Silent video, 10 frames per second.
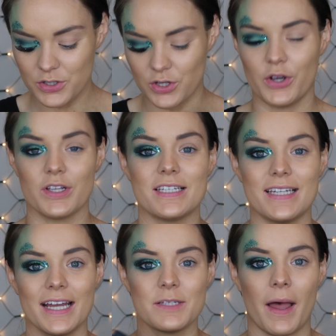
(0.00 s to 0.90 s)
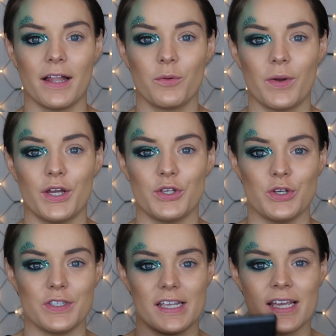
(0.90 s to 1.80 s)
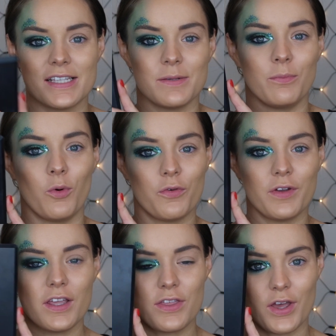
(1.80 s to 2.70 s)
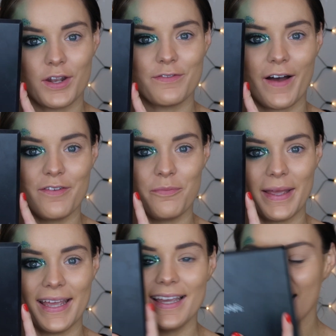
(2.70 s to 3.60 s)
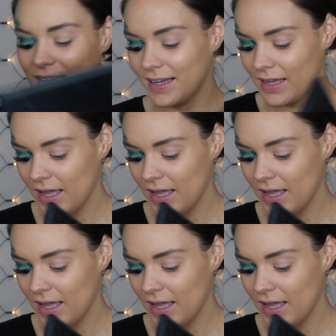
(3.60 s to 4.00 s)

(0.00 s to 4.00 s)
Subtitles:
So today's palette we are using is a Morphe 35B.